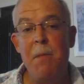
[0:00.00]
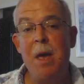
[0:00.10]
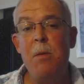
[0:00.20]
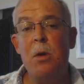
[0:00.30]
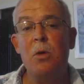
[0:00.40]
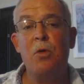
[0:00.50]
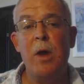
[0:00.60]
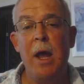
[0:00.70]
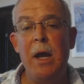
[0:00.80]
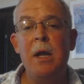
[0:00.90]
Maybe it'll
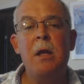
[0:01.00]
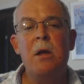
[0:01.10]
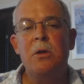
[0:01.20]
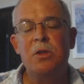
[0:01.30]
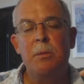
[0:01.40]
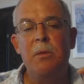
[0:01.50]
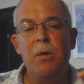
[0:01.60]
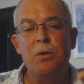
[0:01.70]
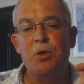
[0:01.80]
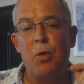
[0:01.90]
create some of
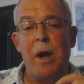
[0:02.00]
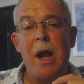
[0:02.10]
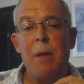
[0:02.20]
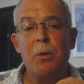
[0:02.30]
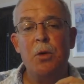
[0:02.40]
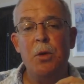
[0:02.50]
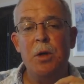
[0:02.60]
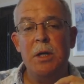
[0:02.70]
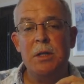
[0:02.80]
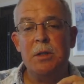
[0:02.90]
those great
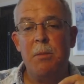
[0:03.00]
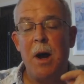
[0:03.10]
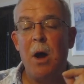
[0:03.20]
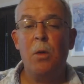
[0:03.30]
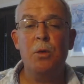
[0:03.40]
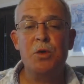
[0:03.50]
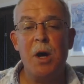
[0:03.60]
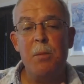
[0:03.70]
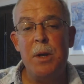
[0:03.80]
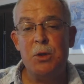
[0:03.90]
opportunities to buy all those
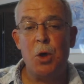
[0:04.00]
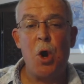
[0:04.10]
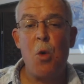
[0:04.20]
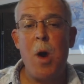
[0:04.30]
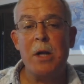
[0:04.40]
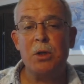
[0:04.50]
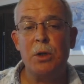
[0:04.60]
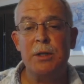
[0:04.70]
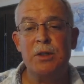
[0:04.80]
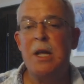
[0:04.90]
companies on our watch
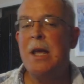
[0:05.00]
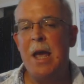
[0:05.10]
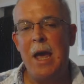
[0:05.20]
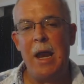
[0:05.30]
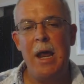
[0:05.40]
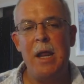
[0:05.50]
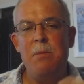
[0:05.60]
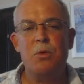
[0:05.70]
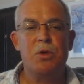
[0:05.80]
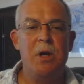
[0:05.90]
list at
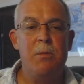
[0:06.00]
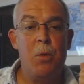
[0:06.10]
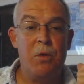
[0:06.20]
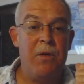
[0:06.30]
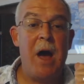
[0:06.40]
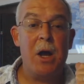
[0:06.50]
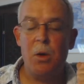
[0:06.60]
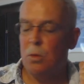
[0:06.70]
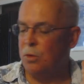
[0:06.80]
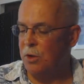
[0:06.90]
80% of book
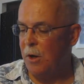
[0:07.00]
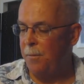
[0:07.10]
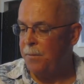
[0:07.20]
value or so.